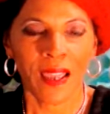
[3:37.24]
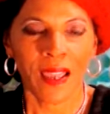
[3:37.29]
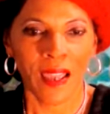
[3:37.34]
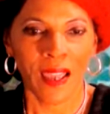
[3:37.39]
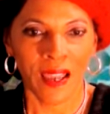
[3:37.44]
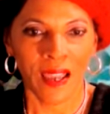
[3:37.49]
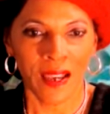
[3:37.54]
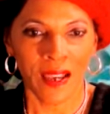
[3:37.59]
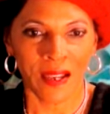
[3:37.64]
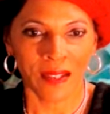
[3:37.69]

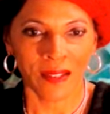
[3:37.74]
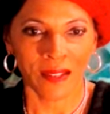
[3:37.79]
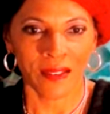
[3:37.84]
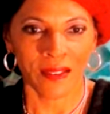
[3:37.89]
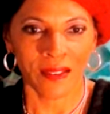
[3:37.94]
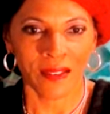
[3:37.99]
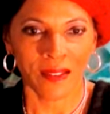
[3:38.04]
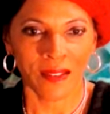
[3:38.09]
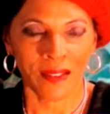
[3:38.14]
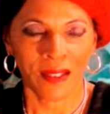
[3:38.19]
is
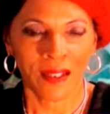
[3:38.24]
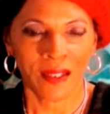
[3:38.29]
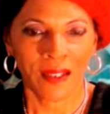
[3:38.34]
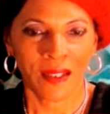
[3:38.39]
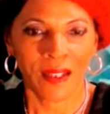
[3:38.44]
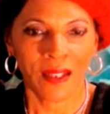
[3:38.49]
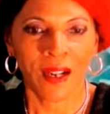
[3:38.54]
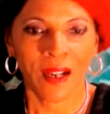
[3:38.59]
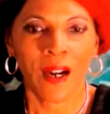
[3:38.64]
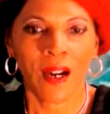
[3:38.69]

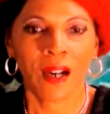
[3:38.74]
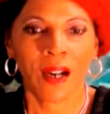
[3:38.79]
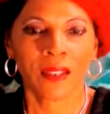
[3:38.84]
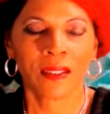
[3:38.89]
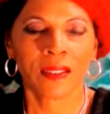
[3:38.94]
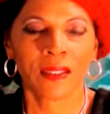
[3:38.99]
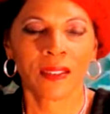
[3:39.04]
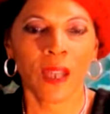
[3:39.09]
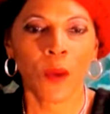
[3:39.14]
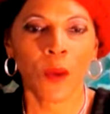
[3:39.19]

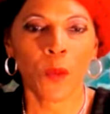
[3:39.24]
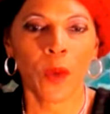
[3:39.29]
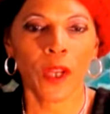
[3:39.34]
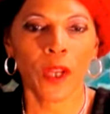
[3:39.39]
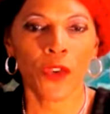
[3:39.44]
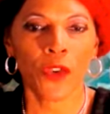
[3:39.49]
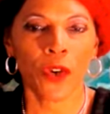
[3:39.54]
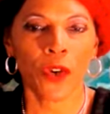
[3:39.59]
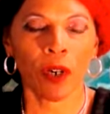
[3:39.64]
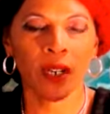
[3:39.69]

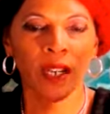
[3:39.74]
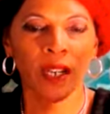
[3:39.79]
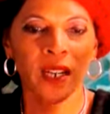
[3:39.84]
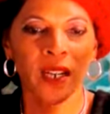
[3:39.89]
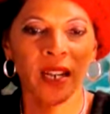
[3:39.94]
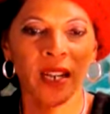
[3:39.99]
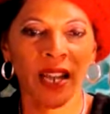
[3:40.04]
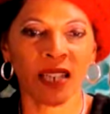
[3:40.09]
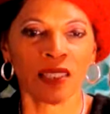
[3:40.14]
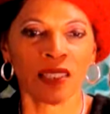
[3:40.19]
someone you're
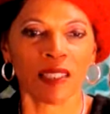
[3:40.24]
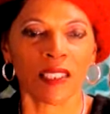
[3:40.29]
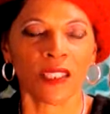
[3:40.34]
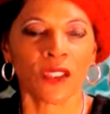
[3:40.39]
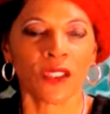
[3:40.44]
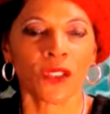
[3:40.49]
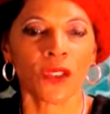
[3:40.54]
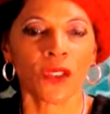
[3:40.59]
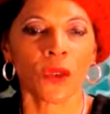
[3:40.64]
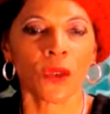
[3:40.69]

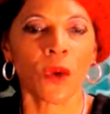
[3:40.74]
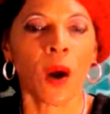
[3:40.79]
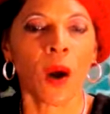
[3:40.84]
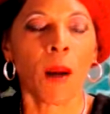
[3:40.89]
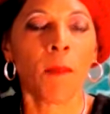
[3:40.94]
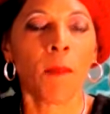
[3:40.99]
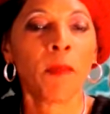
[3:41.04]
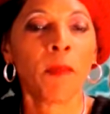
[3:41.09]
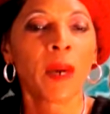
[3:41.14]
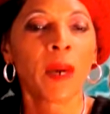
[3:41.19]
connecting to
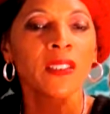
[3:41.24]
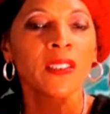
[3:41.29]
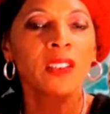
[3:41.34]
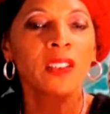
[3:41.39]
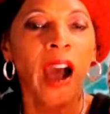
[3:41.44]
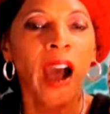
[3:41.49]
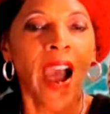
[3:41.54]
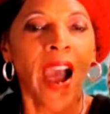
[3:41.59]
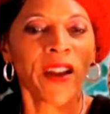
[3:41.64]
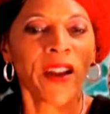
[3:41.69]
much
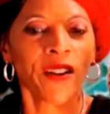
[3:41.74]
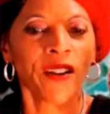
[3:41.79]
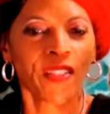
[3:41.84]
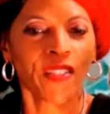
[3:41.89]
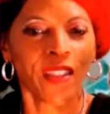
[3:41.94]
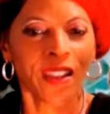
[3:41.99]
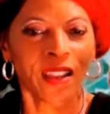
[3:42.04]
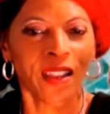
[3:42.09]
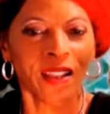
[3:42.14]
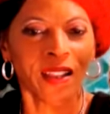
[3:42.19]
higher
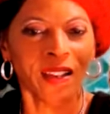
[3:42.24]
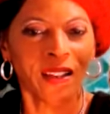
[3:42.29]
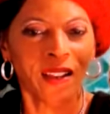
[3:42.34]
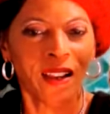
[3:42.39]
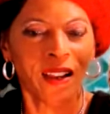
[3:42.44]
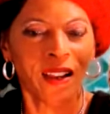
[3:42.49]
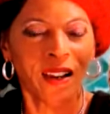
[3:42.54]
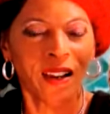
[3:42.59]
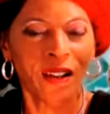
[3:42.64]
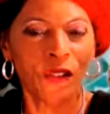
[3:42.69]
than
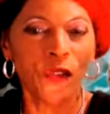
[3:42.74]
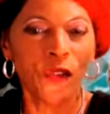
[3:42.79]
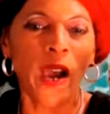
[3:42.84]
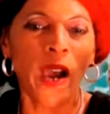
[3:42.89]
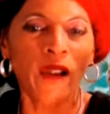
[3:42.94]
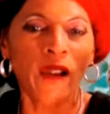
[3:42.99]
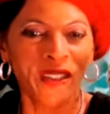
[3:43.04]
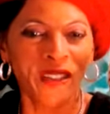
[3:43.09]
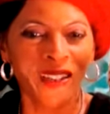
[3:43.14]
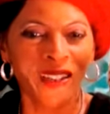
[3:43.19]
you
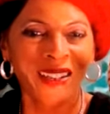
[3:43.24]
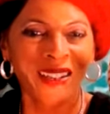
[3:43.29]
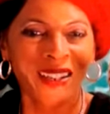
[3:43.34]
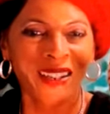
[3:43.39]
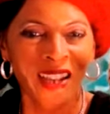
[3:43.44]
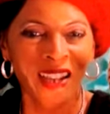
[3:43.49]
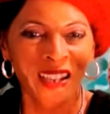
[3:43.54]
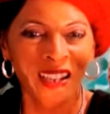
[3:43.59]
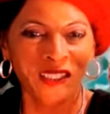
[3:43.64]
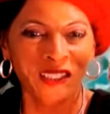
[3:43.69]
have a good
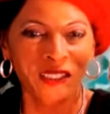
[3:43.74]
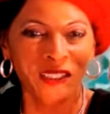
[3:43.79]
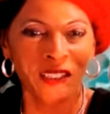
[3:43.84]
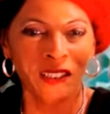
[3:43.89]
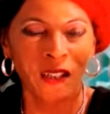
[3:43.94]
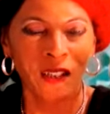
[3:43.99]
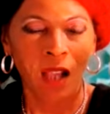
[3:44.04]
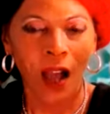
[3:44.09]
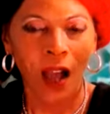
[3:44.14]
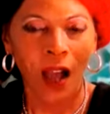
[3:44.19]
connection.
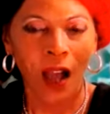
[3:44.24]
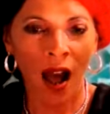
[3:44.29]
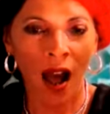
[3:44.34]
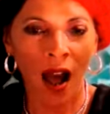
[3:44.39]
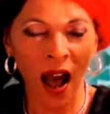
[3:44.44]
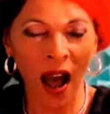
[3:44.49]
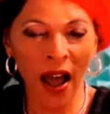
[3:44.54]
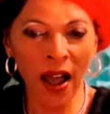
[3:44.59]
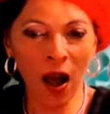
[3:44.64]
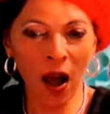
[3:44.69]

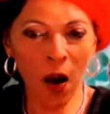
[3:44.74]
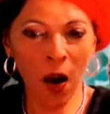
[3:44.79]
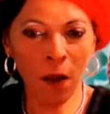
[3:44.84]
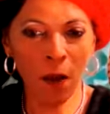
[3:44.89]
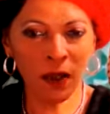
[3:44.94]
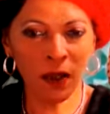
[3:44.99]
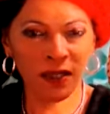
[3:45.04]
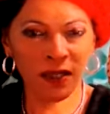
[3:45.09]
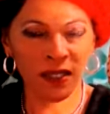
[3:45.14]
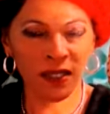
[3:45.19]
I
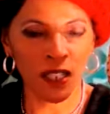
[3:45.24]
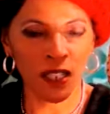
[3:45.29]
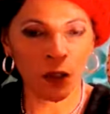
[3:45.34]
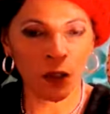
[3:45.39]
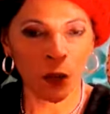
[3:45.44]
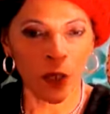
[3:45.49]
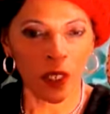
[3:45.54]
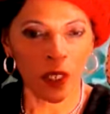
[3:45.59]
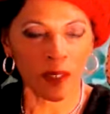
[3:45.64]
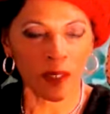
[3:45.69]
almost think
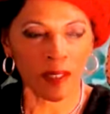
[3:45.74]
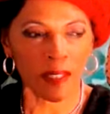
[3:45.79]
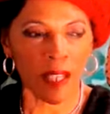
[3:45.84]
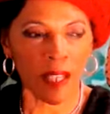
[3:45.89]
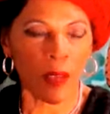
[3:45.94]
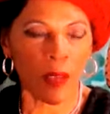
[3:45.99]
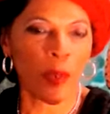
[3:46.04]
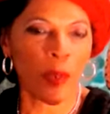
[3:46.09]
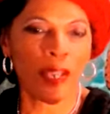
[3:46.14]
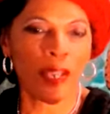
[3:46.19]
when you
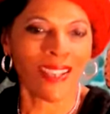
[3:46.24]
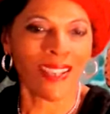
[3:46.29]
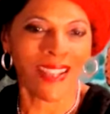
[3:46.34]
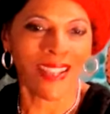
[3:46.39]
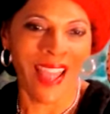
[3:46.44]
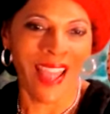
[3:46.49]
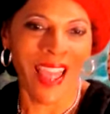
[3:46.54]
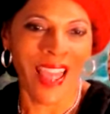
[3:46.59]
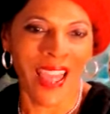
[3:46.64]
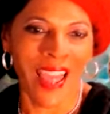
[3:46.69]
say we
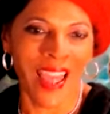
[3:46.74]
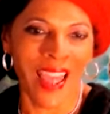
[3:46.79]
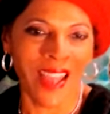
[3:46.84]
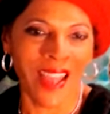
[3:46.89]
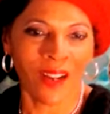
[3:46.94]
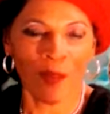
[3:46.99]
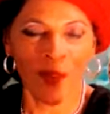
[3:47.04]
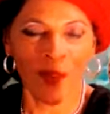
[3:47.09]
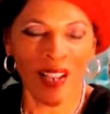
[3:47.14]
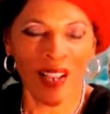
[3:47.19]

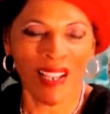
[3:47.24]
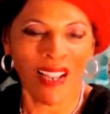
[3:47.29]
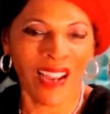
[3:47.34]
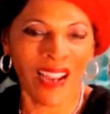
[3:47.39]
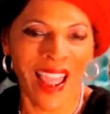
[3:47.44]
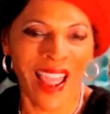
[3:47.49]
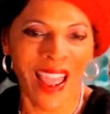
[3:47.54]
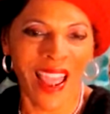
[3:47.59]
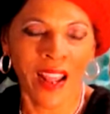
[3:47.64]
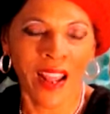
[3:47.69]
connect, we
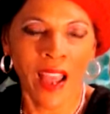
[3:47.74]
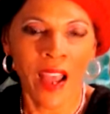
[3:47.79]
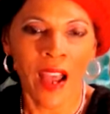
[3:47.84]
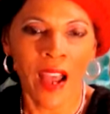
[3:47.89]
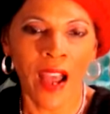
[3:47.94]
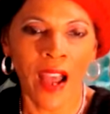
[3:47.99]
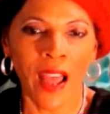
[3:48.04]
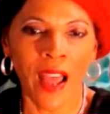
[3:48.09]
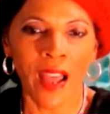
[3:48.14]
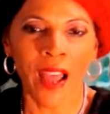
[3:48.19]
connect,
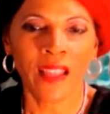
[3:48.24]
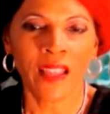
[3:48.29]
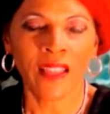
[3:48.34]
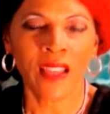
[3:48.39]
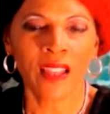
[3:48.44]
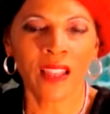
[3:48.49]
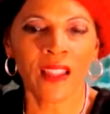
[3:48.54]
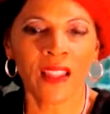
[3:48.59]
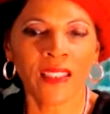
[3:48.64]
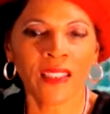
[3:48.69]
I, I
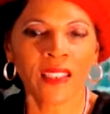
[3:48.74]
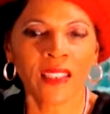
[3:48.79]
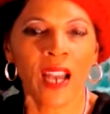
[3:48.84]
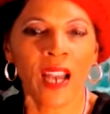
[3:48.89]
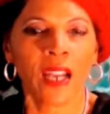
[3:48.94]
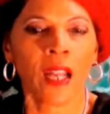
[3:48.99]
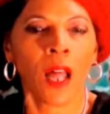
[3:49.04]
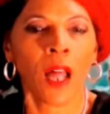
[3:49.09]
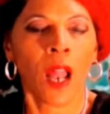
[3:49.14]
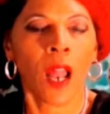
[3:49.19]
think that's
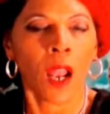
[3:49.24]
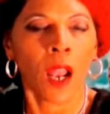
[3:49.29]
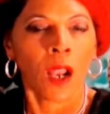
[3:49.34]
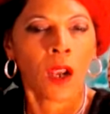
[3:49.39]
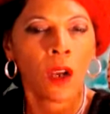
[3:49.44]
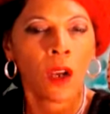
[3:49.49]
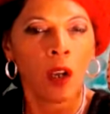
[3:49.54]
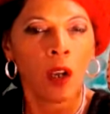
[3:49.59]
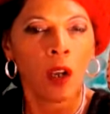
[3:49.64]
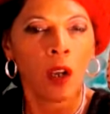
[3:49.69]
kind of
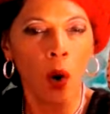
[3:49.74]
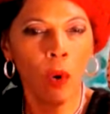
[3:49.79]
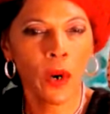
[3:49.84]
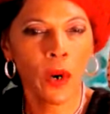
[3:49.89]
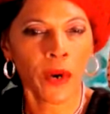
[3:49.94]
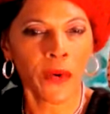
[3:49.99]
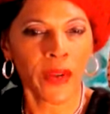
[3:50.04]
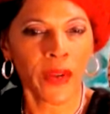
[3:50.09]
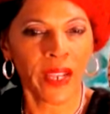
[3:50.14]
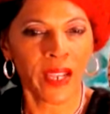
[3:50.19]

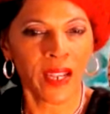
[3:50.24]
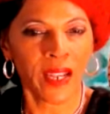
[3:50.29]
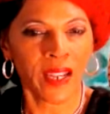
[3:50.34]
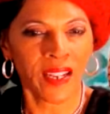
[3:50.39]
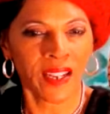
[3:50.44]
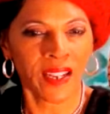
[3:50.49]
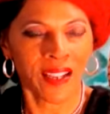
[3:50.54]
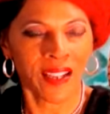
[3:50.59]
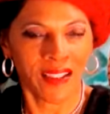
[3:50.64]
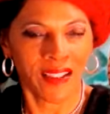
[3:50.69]

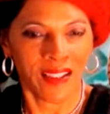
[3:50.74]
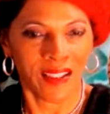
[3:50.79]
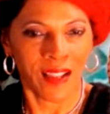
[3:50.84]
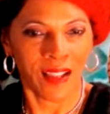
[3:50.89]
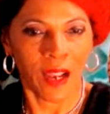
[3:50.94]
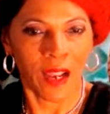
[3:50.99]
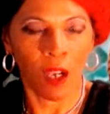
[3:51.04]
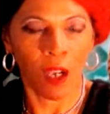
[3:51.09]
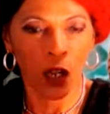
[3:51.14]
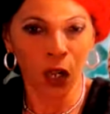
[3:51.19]
lowering,
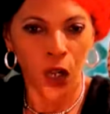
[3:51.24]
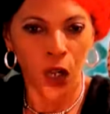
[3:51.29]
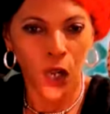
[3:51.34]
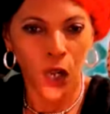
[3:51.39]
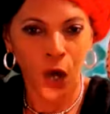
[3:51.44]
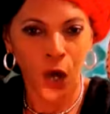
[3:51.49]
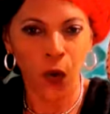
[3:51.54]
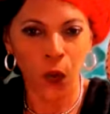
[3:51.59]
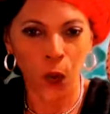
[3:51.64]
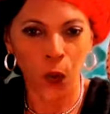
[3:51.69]

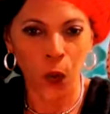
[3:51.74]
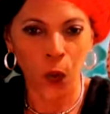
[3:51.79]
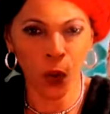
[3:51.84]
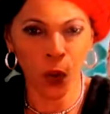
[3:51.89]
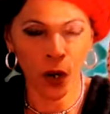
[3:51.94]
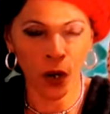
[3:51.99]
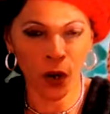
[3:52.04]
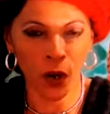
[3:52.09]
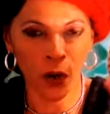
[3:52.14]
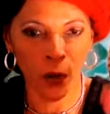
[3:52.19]

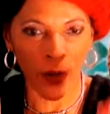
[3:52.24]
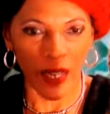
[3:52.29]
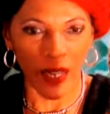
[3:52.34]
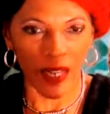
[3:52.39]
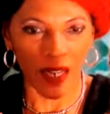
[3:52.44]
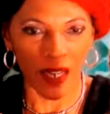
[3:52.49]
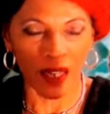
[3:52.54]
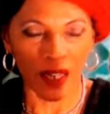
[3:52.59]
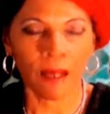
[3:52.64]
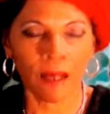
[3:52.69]

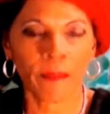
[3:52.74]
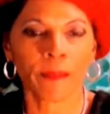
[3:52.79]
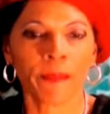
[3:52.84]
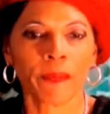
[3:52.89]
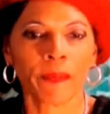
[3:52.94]
lowering